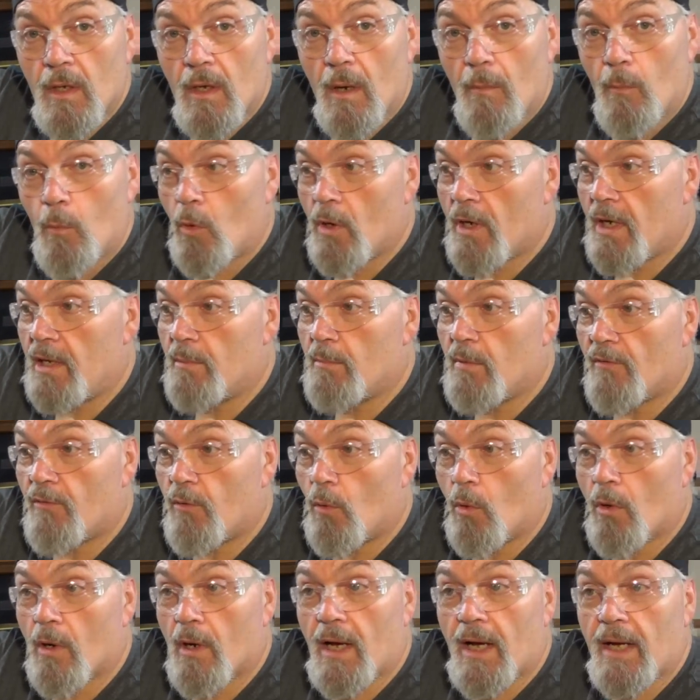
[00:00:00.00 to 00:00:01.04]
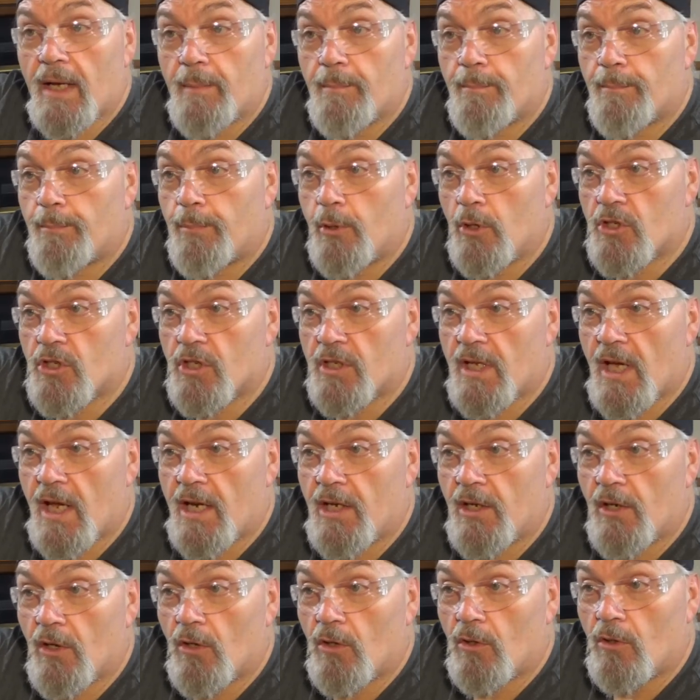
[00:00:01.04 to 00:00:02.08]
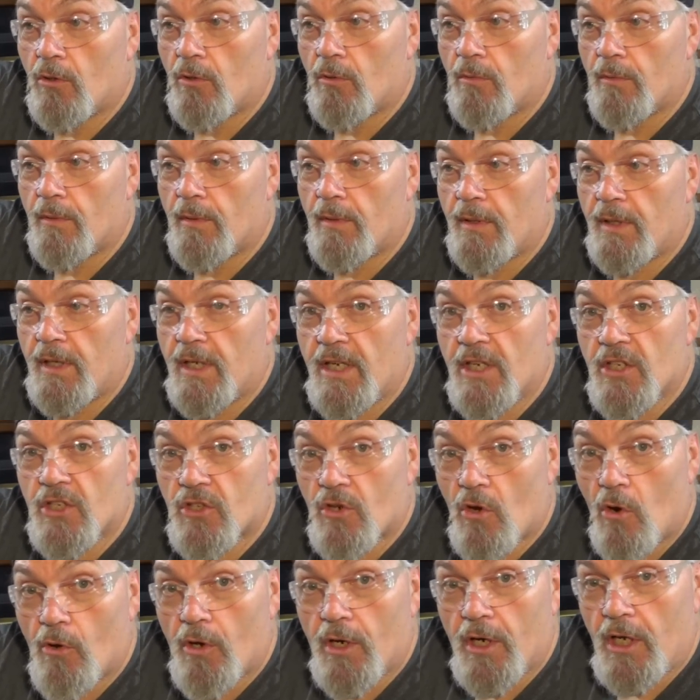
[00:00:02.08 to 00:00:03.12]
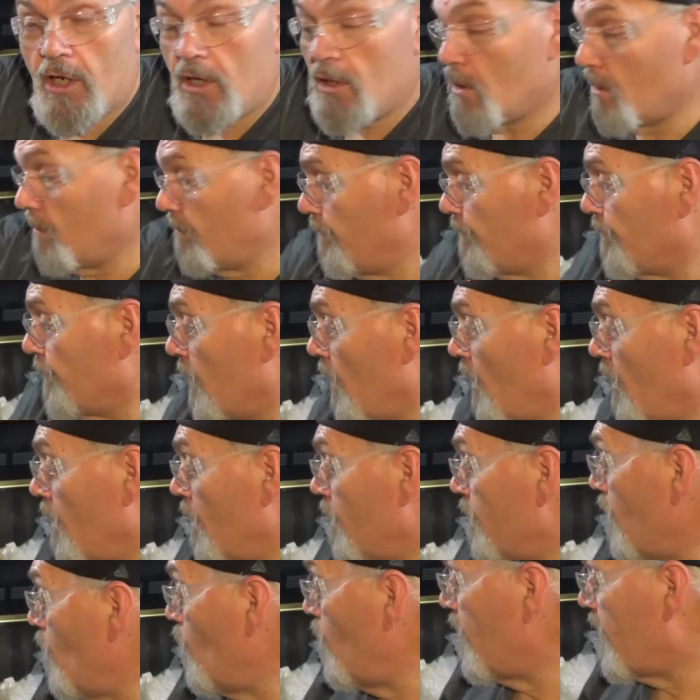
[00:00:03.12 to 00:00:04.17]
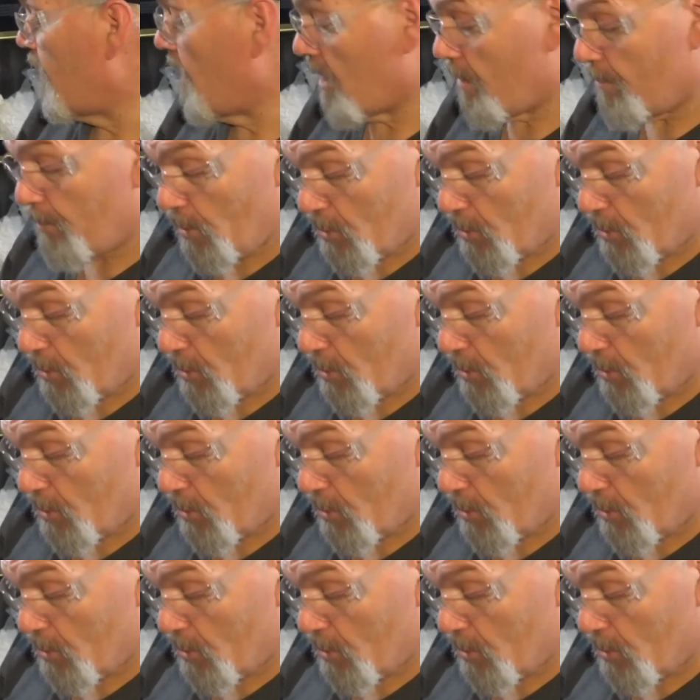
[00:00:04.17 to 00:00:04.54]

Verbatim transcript: I'm way ahead hit before. I push it down in the hole, get it started here and we kind of